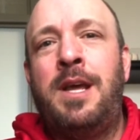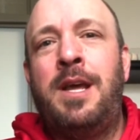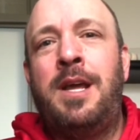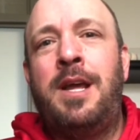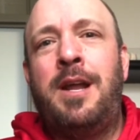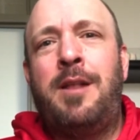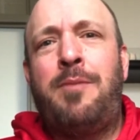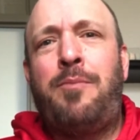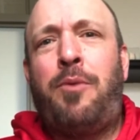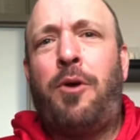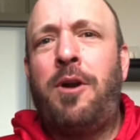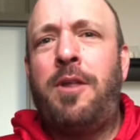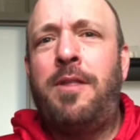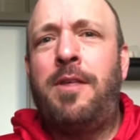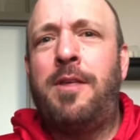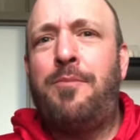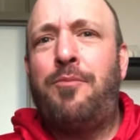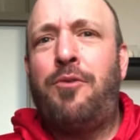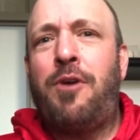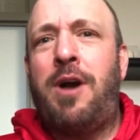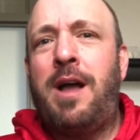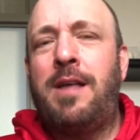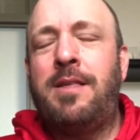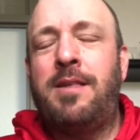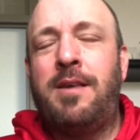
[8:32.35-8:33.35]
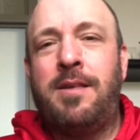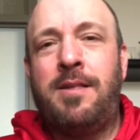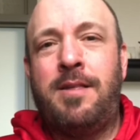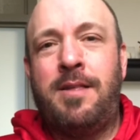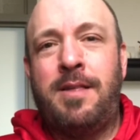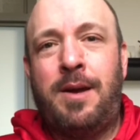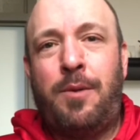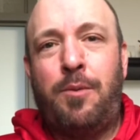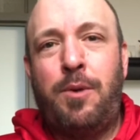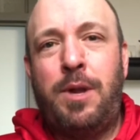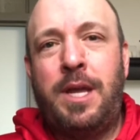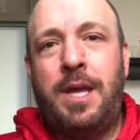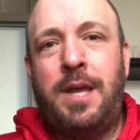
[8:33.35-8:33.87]
It's part of this process is I
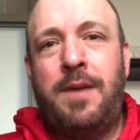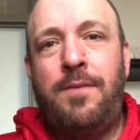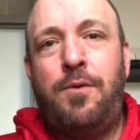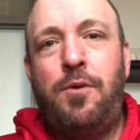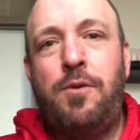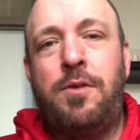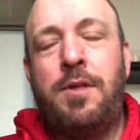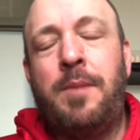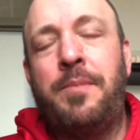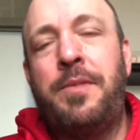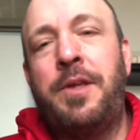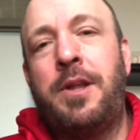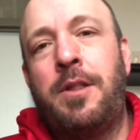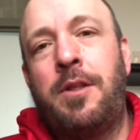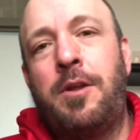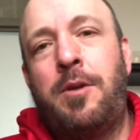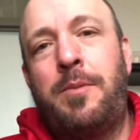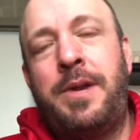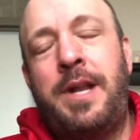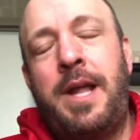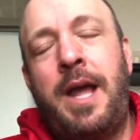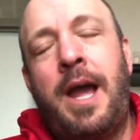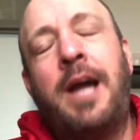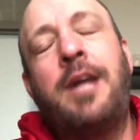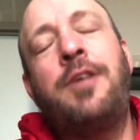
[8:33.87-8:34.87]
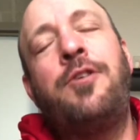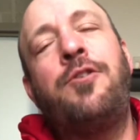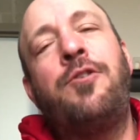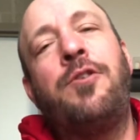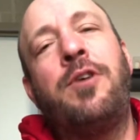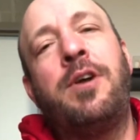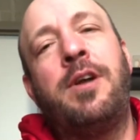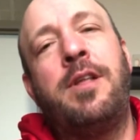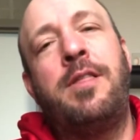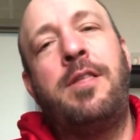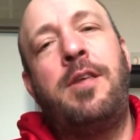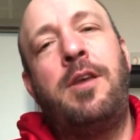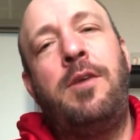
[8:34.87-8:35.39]
want to give you something a little bit extra
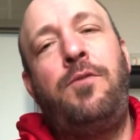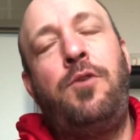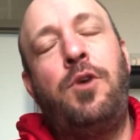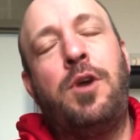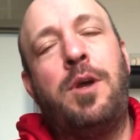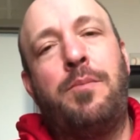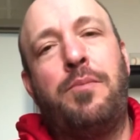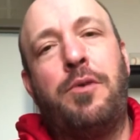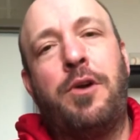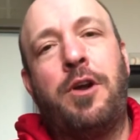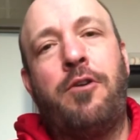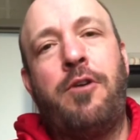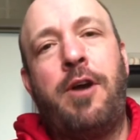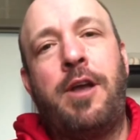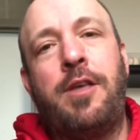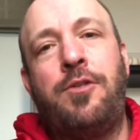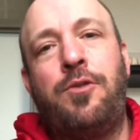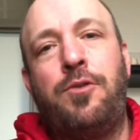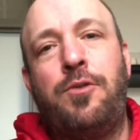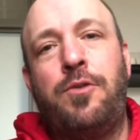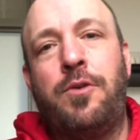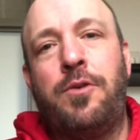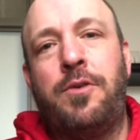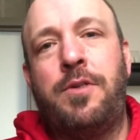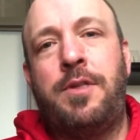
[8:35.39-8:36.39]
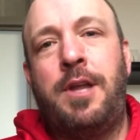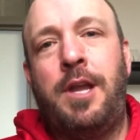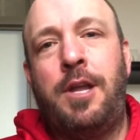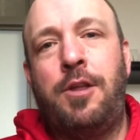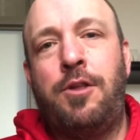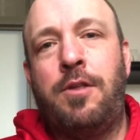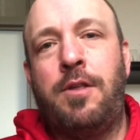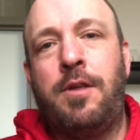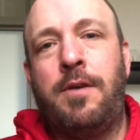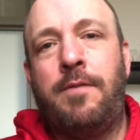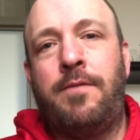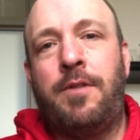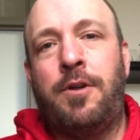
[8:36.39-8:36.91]
and see if you can progress through those stages
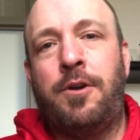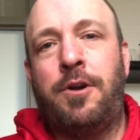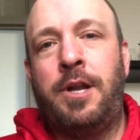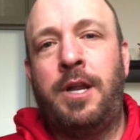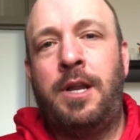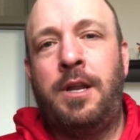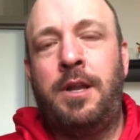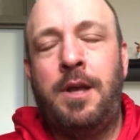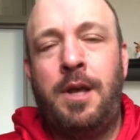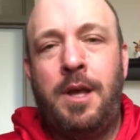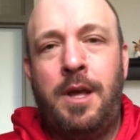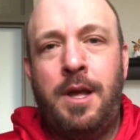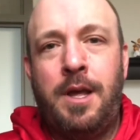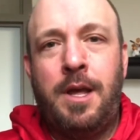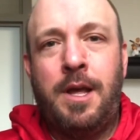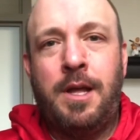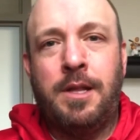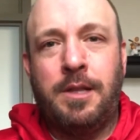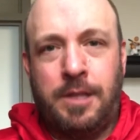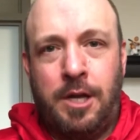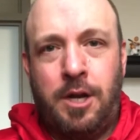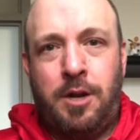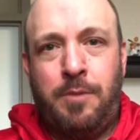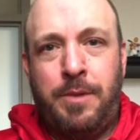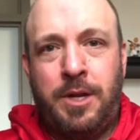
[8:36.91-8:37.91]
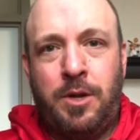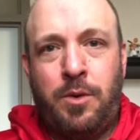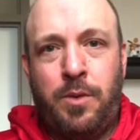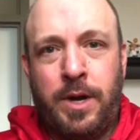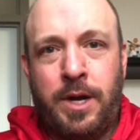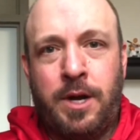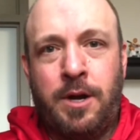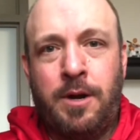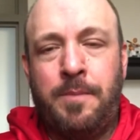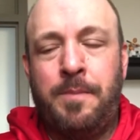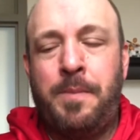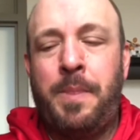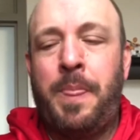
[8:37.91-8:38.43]
of learning a little bit
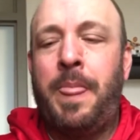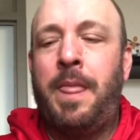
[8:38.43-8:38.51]
quicker.